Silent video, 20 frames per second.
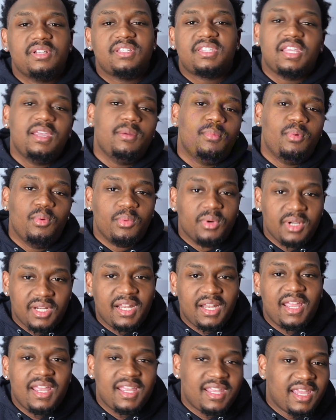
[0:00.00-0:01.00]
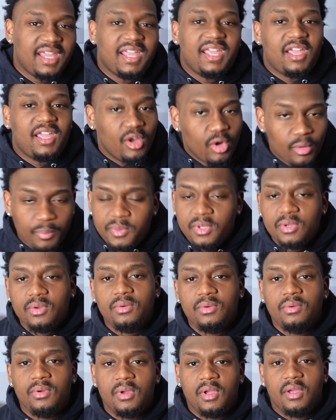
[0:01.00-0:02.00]
the table where it can help
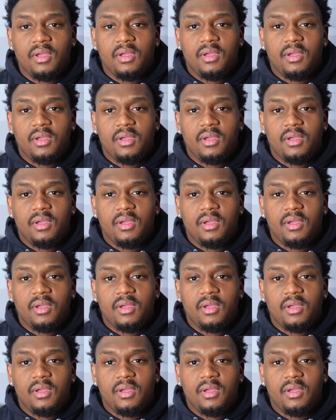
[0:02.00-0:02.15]
you